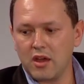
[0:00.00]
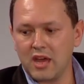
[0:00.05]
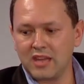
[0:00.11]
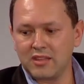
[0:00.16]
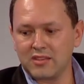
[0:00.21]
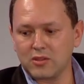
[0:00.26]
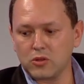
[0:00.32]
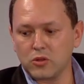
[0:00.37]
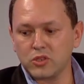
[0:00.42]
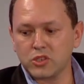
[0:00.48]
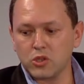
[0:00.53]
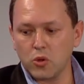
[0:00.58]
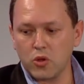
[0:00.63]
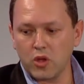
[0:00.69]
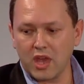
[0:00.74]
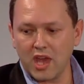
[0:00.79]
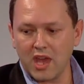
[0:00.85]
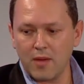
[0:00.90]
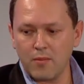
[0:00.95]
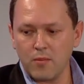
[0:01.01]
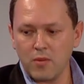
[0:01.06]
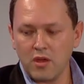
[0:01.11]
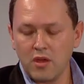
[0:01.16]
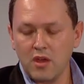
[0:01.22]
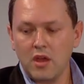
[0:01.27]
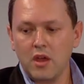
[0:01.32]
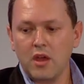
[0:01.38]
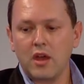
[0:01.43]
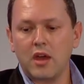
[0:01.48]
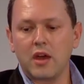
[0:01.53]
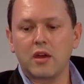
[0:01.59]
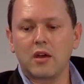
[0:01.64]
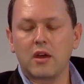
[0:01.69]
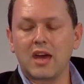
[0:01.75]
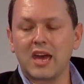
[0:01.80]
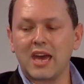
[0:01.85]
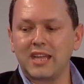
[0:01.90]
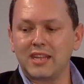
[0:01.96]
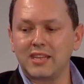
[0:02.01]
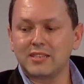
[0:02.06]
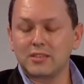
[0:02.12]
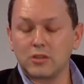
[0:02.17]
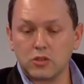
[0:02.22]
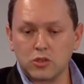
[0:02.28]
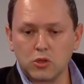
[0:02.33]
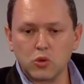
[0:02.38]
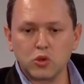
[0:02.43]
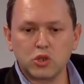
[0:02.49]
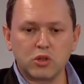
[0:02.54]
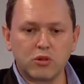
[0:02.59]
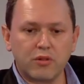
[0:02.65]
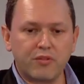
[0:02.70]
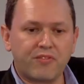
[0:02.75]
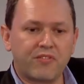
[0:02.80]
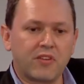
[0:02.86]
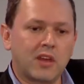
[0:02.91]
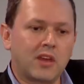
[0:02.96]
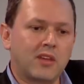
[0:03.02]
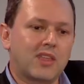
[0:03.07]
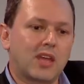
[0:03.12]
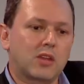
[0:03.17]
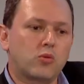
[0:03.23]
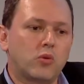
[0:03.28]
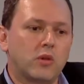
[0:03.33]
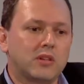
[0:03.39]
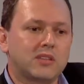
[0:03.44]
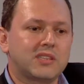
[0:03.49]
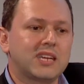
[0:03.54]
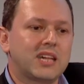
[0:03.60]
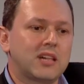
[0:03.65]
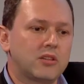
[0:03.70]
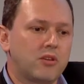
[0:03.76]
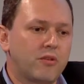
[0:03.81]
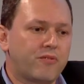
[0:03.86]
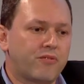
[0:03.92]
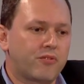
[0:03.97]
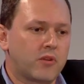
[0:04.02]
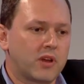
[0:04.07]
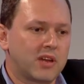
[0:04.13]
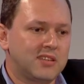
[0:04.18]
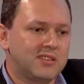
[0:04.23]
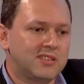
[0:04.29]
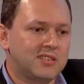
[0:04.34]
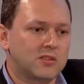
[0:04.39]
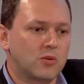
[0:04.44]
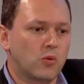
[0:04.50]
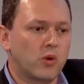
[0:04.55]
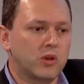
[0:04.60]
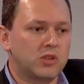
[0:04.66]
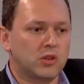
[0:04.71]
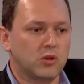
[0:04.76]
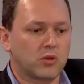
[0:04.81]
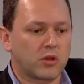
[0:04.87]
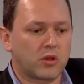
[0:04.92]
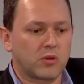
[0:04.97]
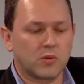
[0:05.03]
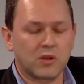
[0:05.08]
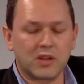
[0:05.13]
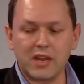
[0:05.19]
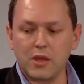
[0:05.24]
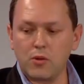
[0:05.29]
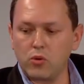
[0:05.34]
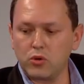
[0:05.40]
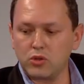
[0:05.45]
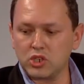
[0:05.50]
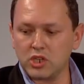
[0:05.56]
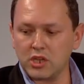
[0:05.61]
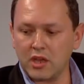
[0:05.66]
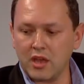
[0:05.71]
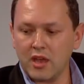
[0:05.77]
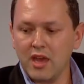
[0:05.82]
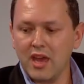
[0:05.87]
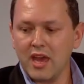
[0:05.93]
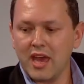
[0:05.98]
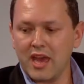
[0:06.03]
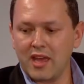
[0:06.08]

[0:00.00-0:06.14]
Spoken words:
It's also a game, and it's a social thing that will tell you friends what you're currently watching